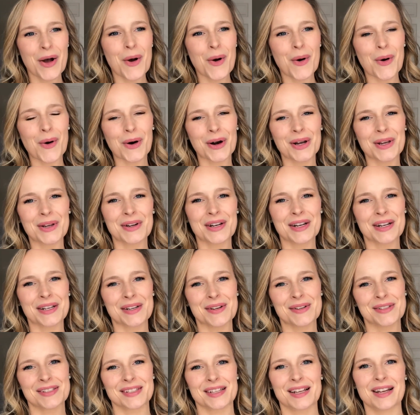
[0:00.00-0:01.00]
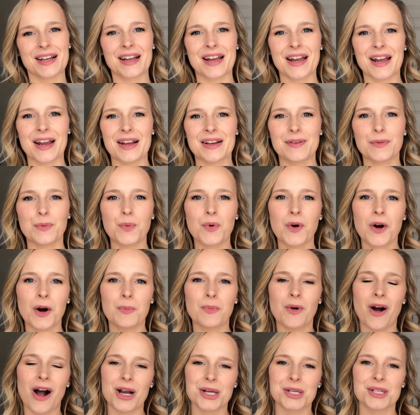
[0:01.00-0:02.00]
or you can use a
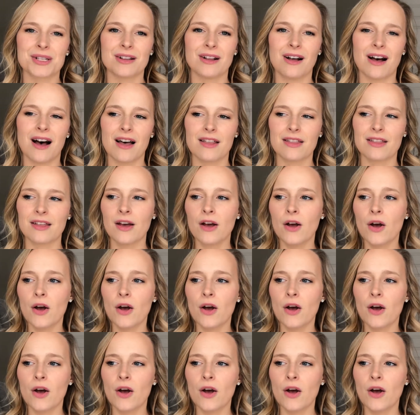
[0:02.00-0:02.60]
warm washcloth,